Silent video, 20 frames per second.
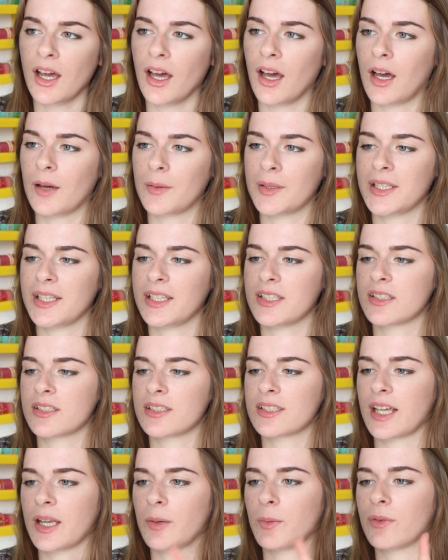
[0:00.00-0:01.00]
and these
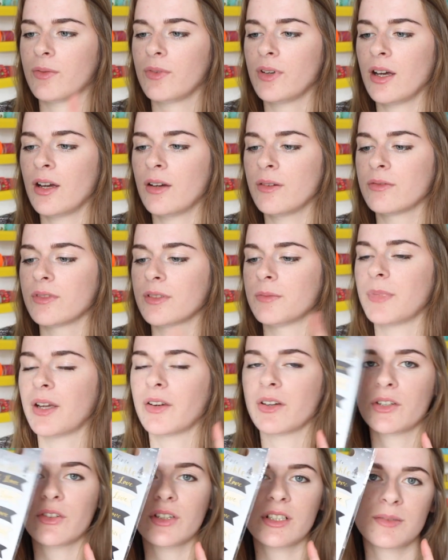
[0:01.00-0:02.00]
just say with love and
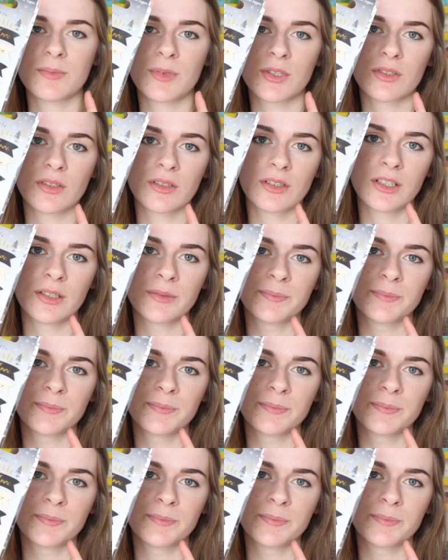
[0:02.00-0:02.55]
Merry Christmas on